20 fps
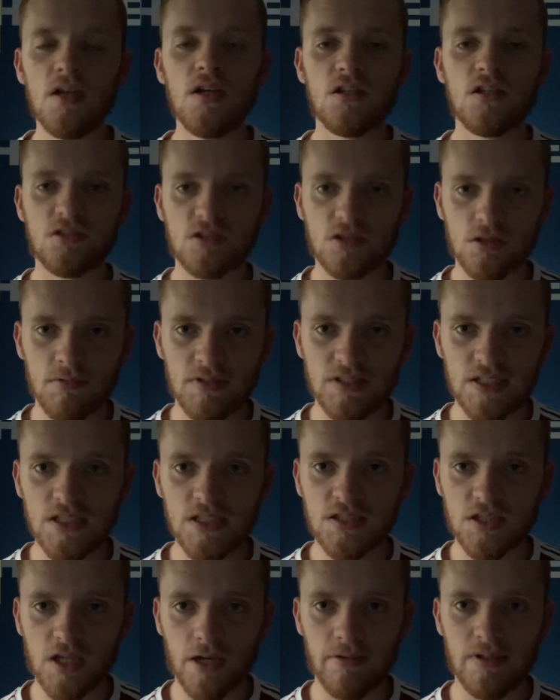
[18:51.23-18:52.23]
So we
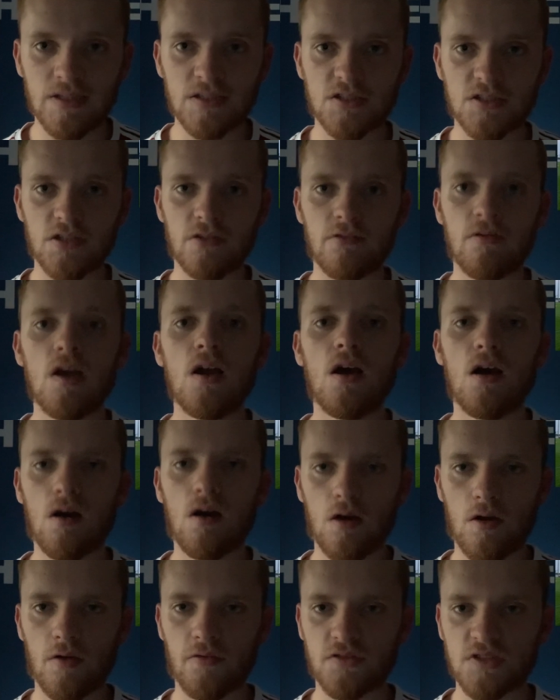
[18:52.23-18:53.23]
did go into
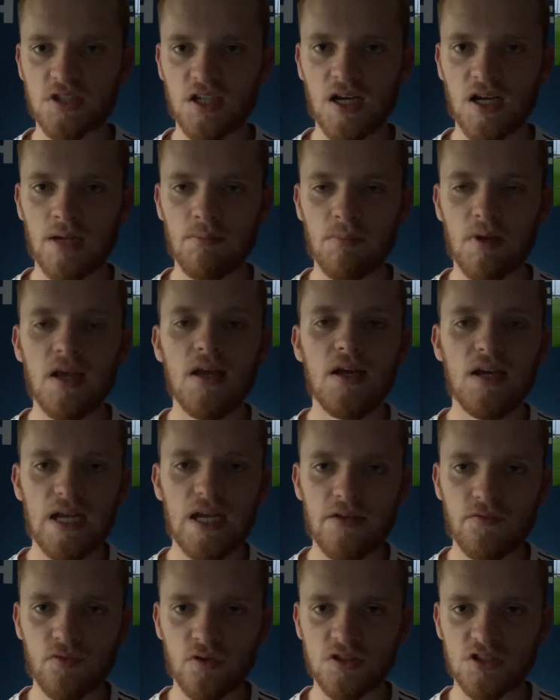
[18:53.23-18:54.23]
half time,
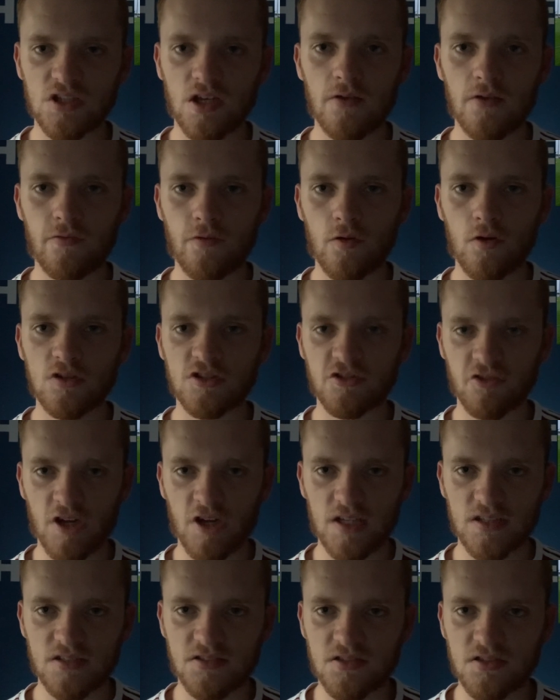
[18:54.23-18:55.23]
even though for the
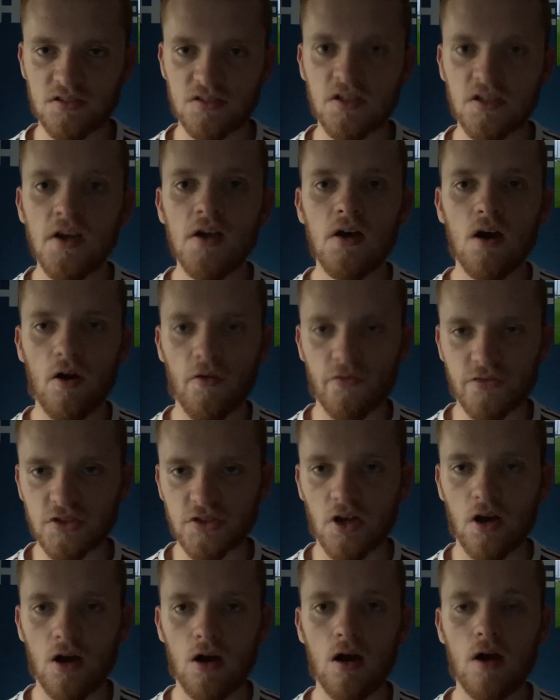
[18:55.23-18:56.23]
rest of
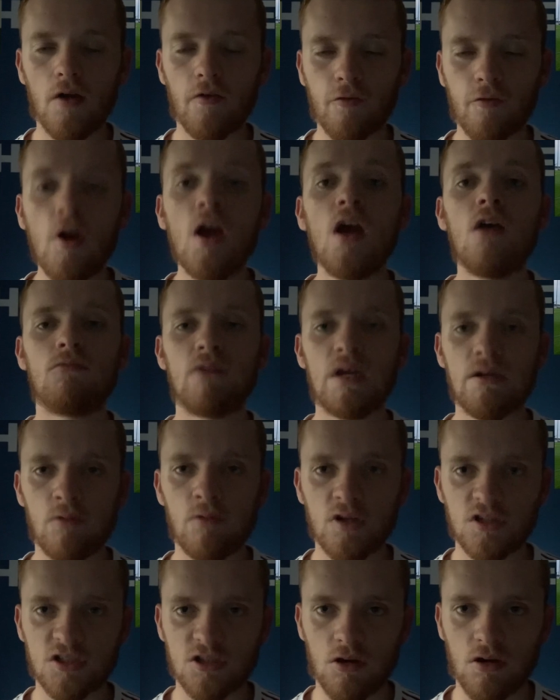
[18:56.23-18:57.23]
the half we
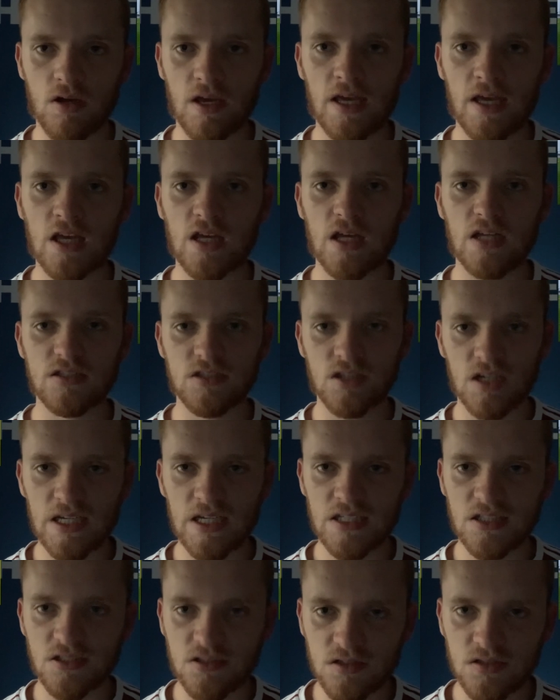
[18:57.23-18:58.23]
were shocking, at
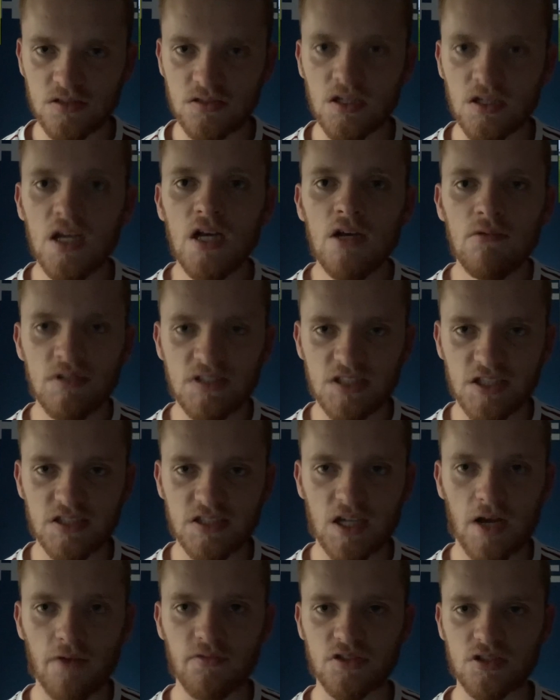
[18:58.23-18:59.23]
least we did
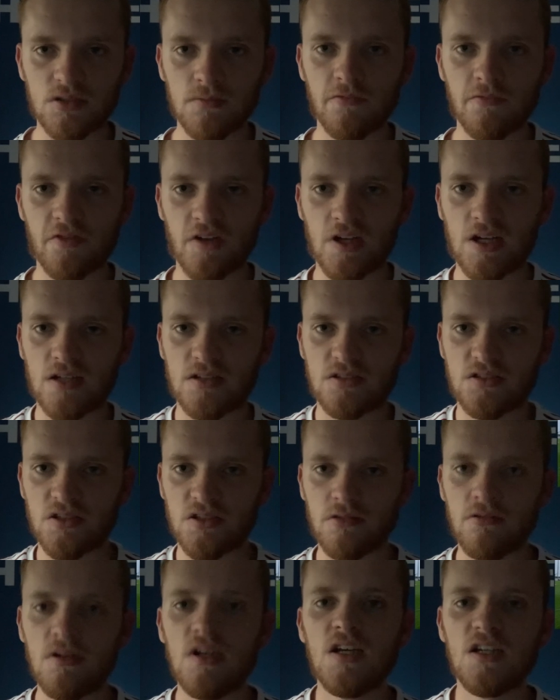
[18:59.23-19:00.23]
have something
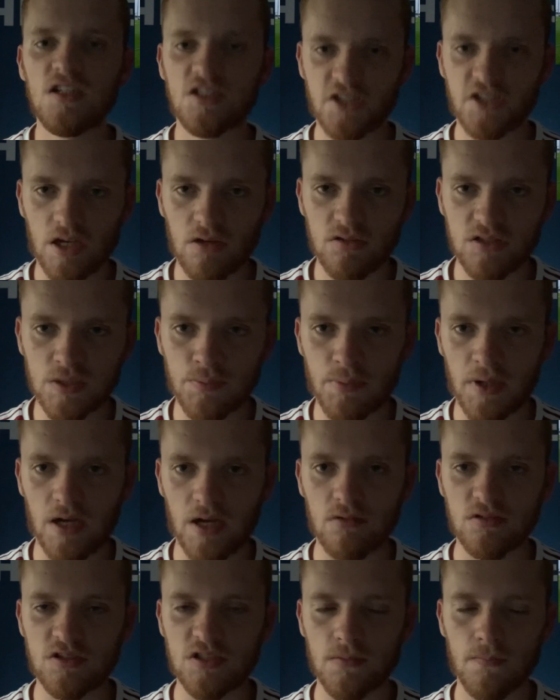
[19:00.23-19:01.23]
to shout
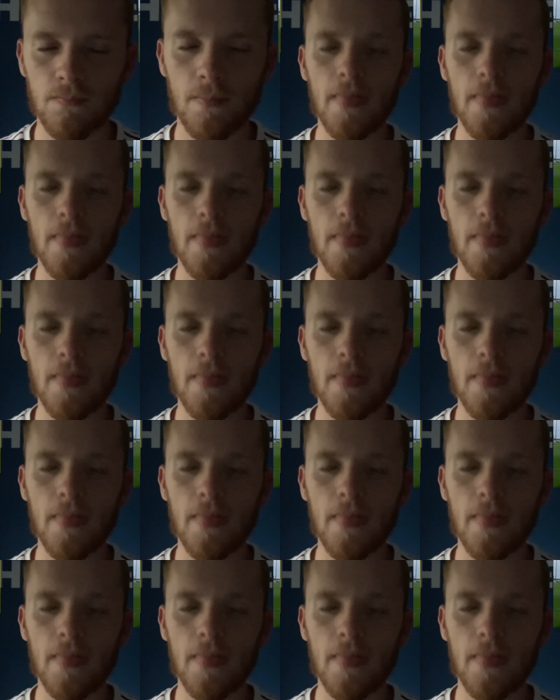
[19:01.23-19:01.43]
about.